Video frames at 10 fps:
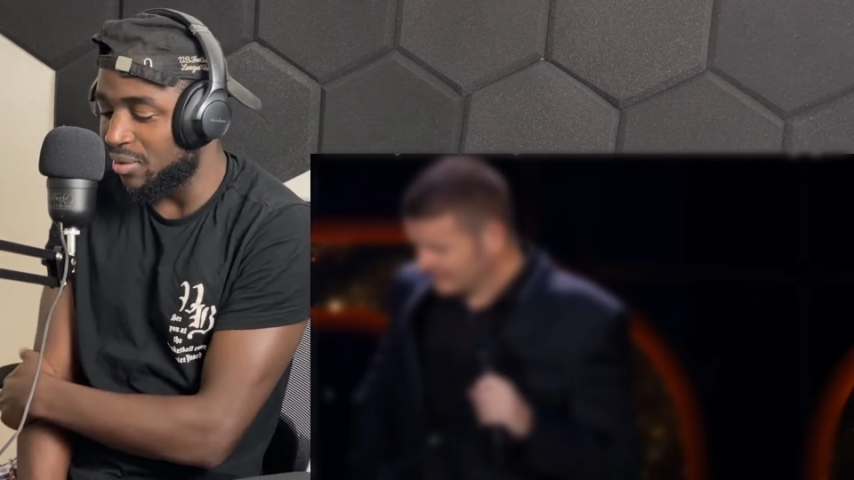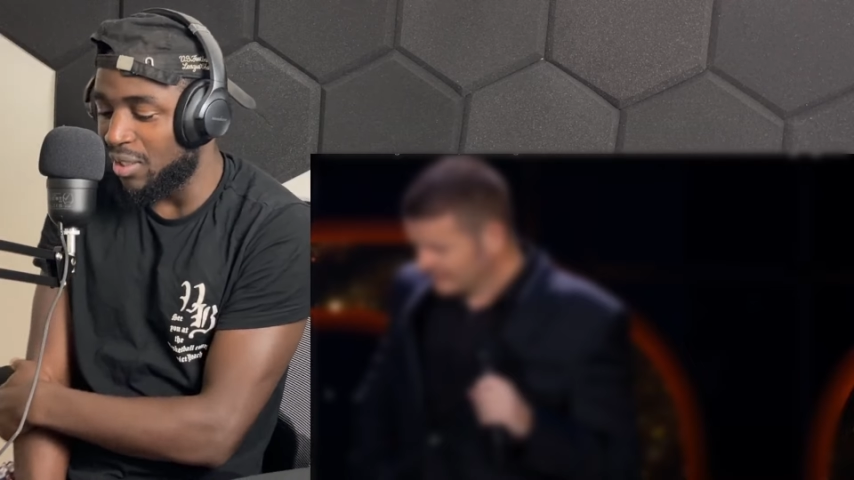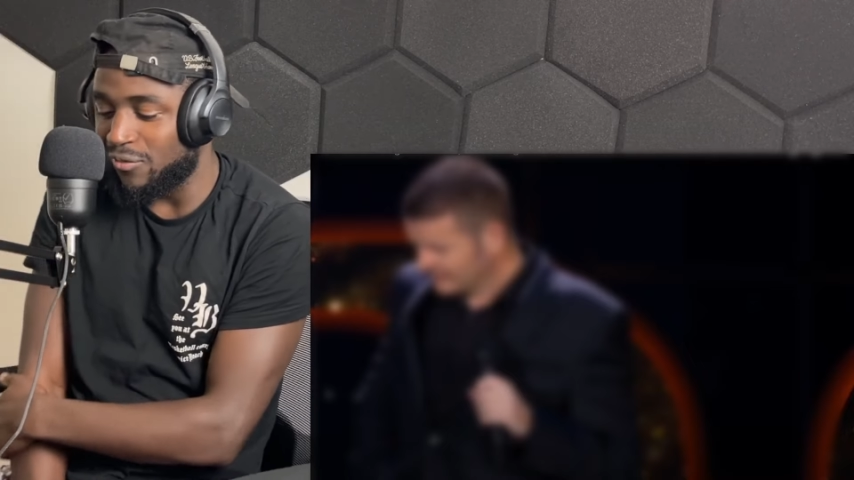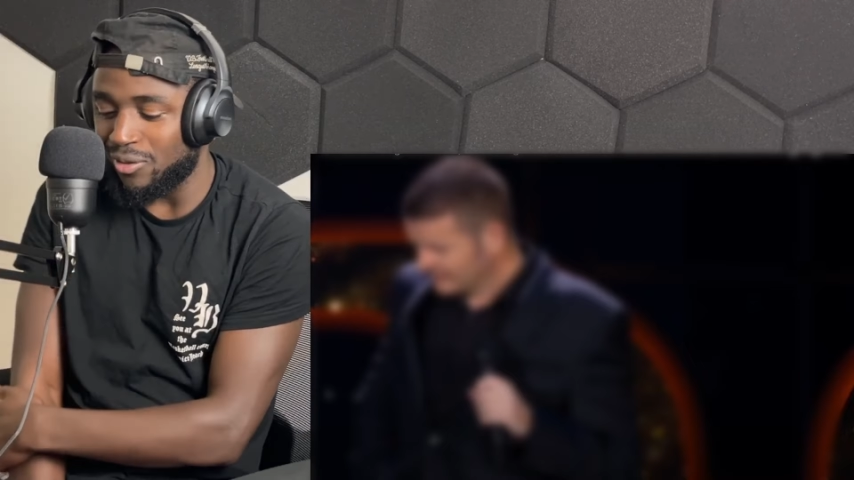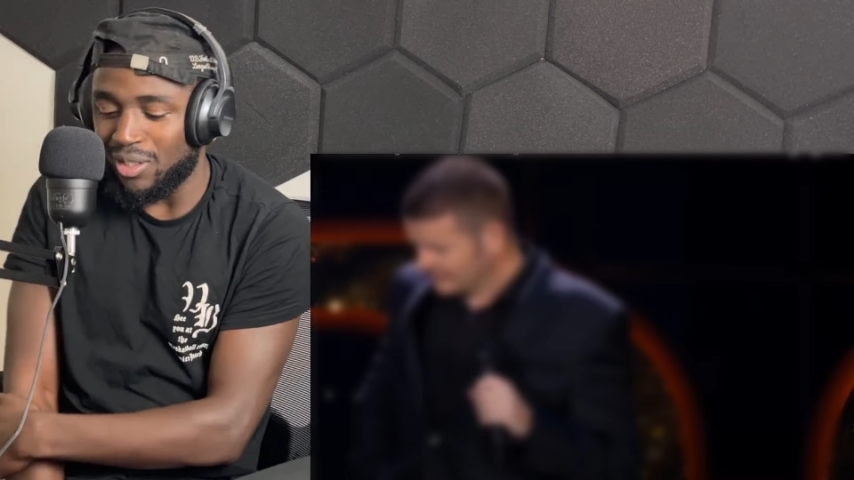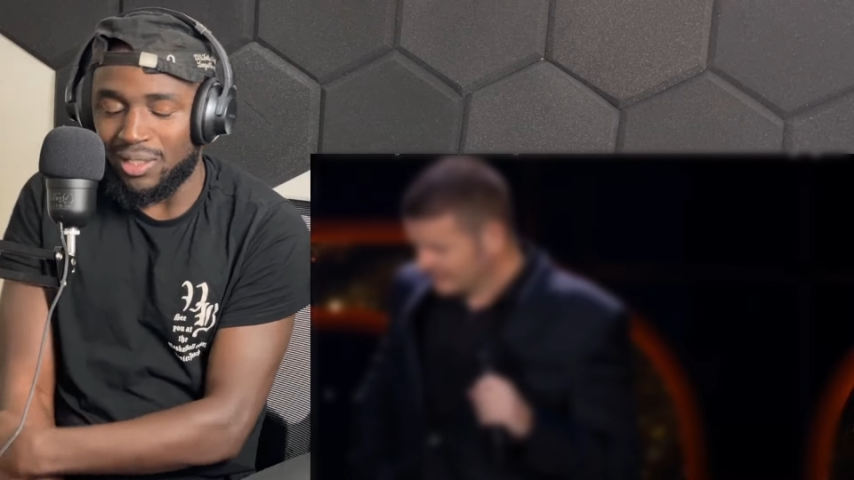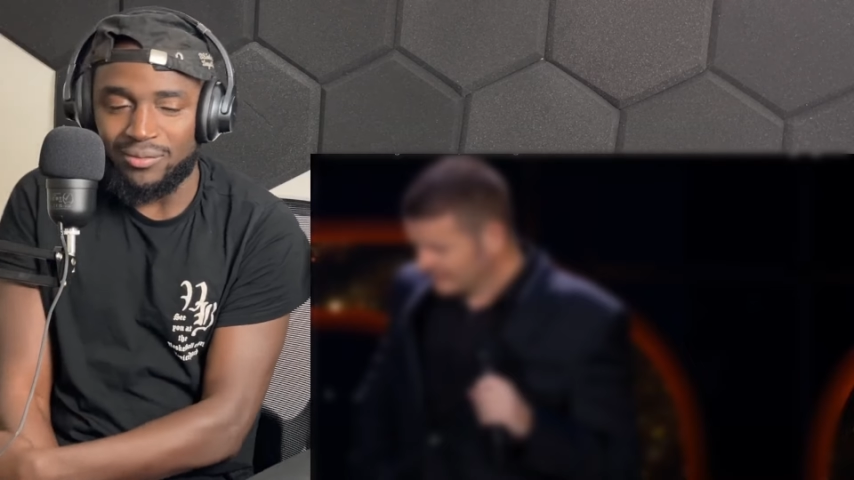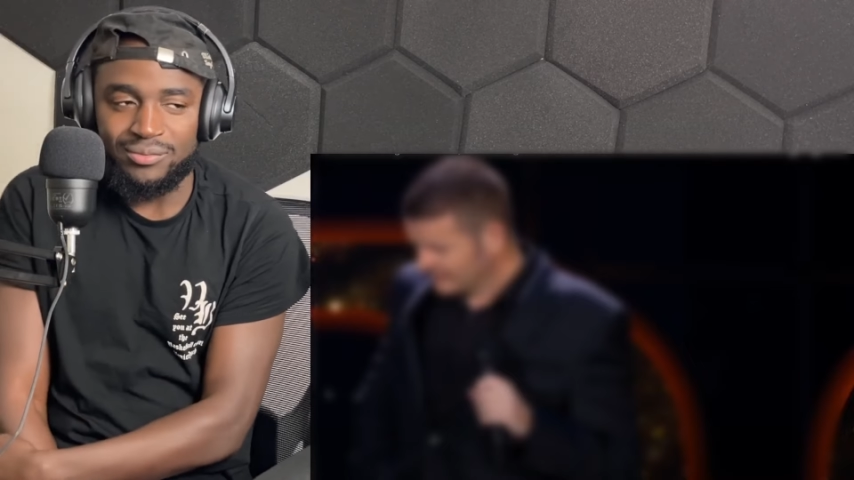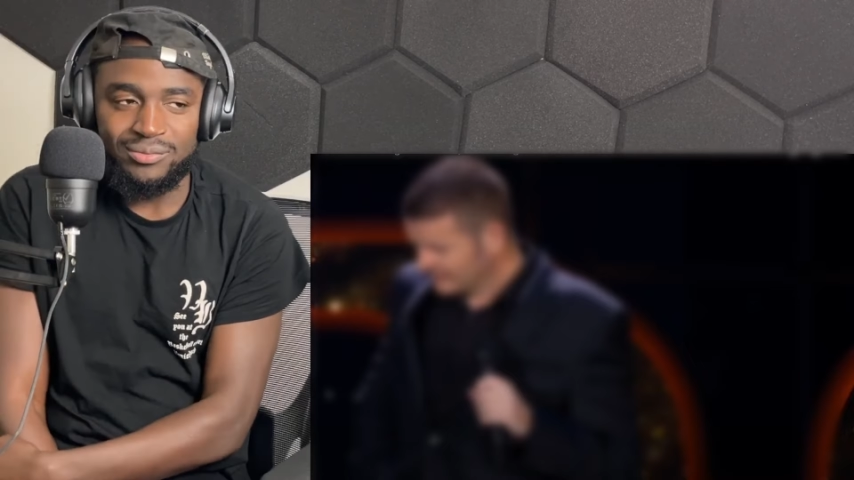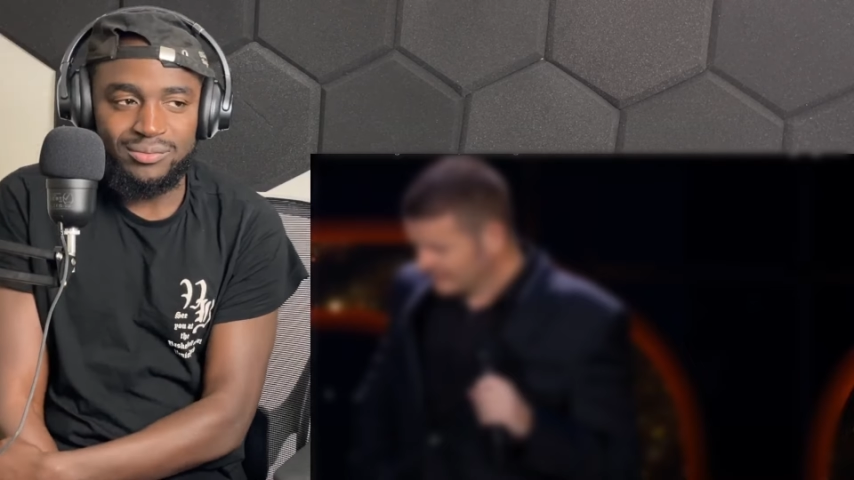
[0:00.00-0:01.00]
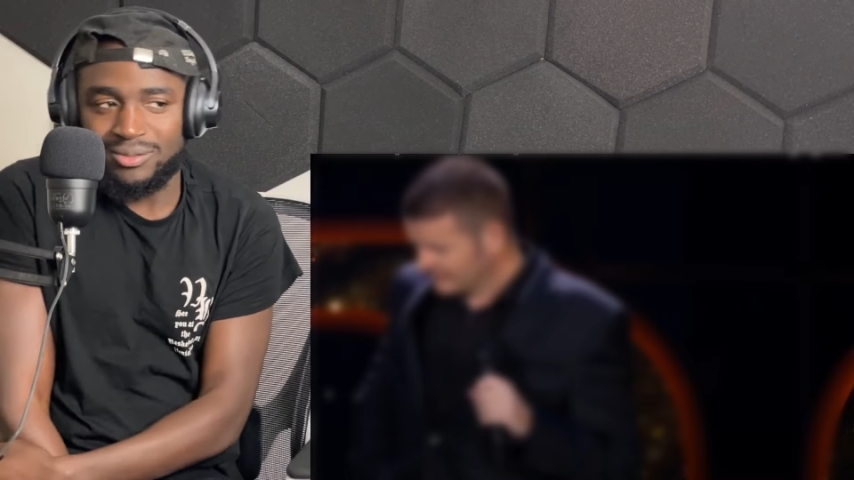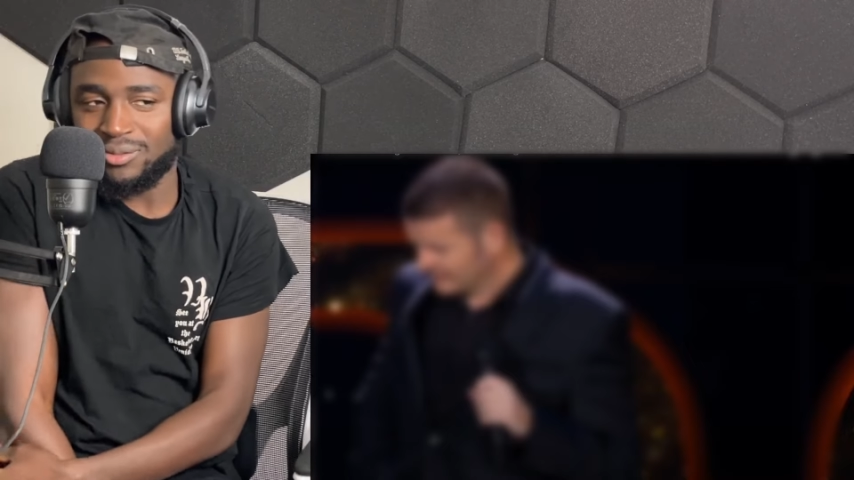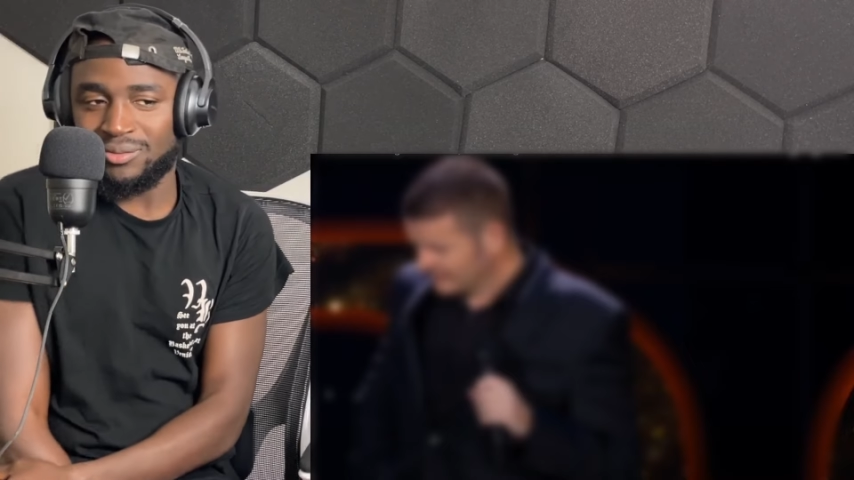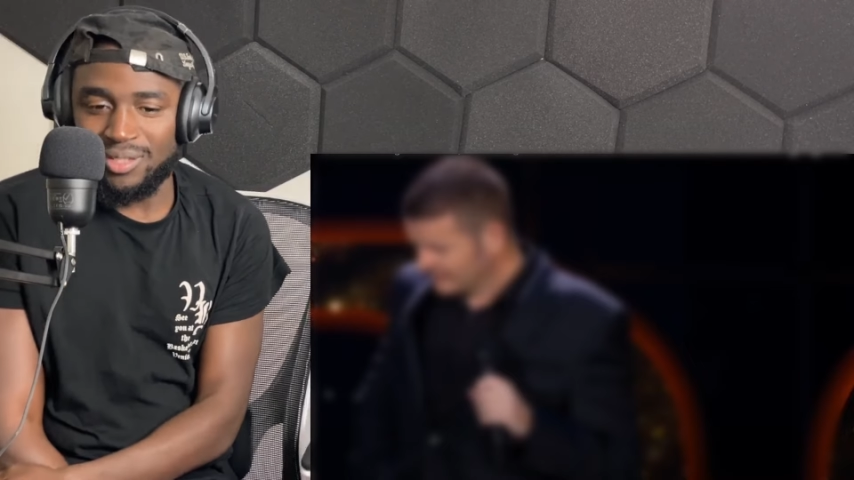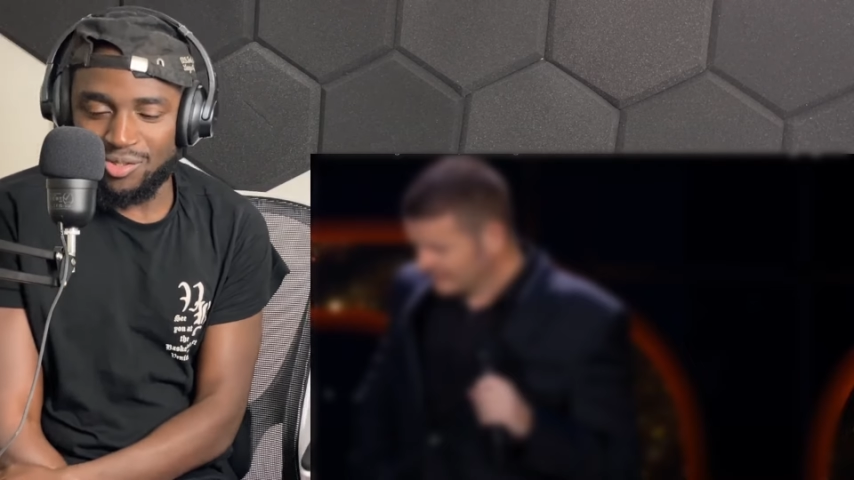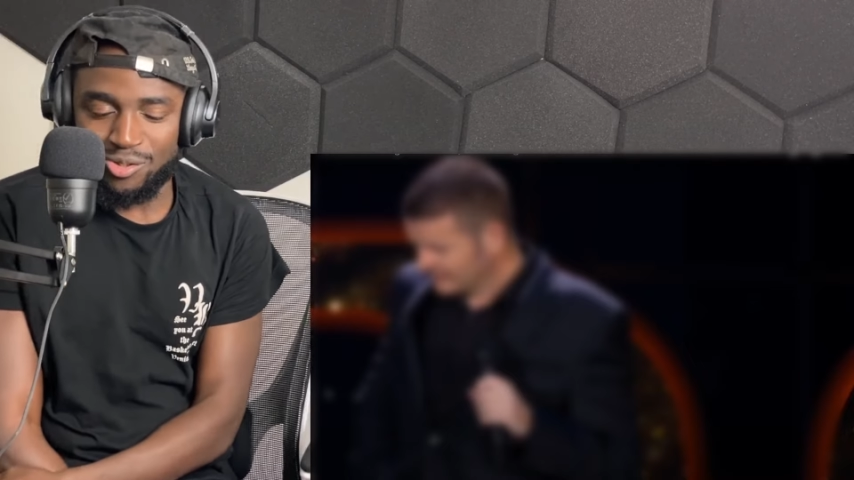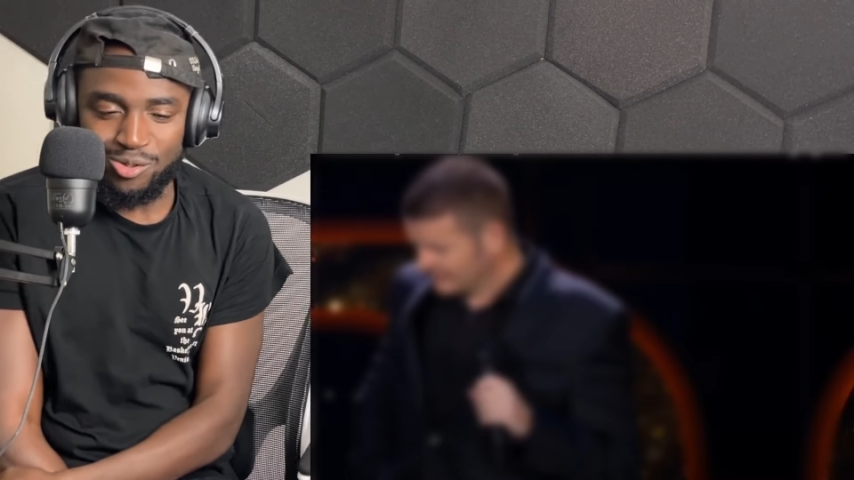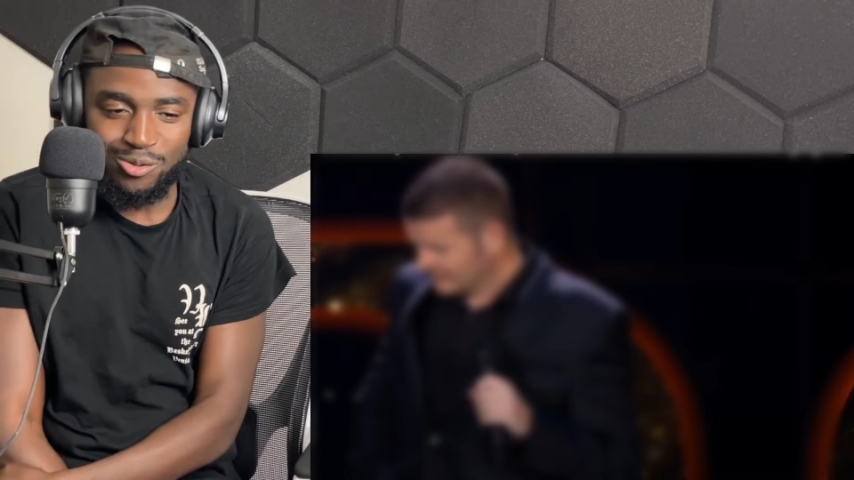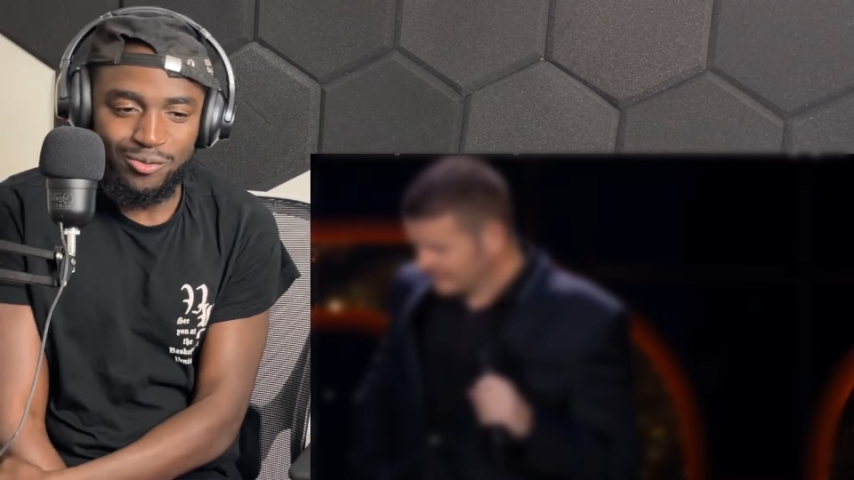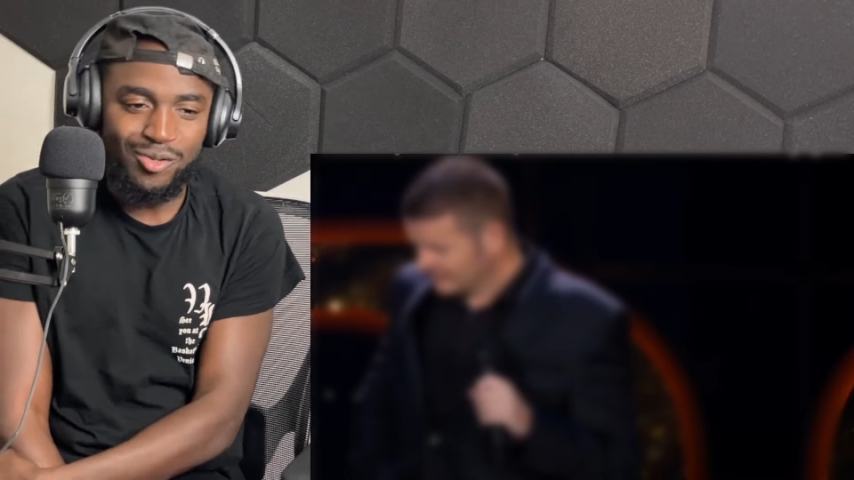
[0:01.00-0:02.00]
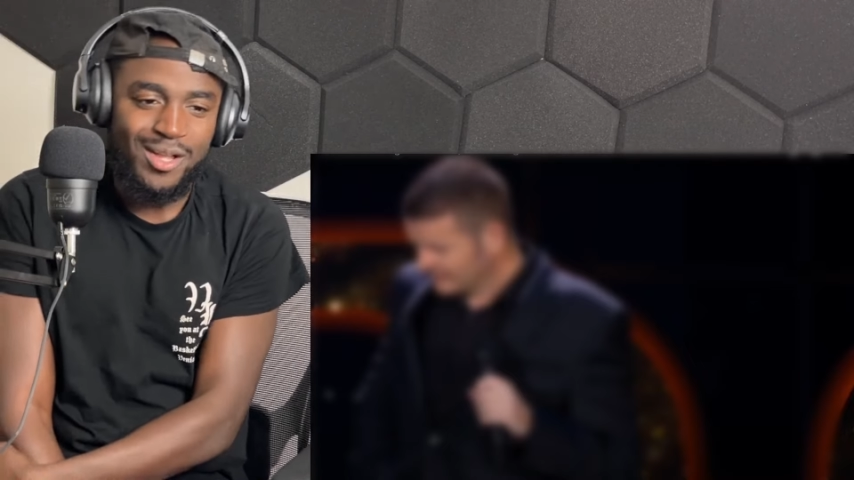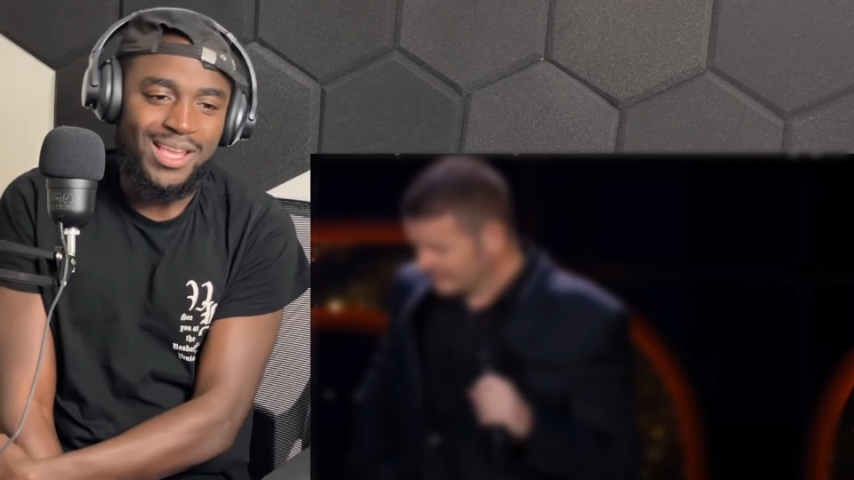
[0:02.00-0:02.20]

live your life. No, that's your stuff.